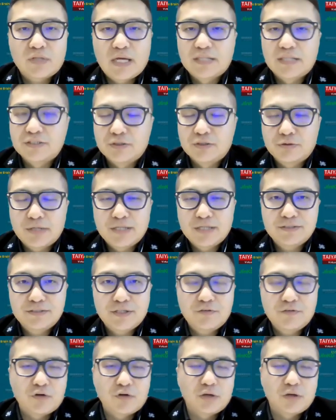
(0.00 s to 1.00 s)
As you can
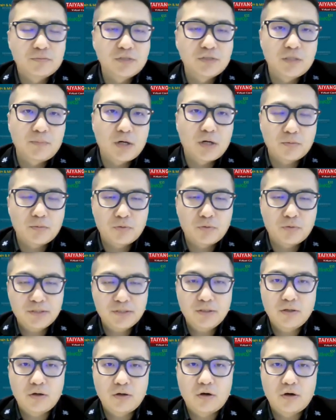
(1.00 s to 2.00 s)
see from the
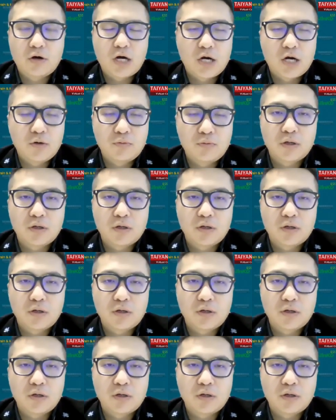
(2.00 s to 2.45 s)
PowerPoint or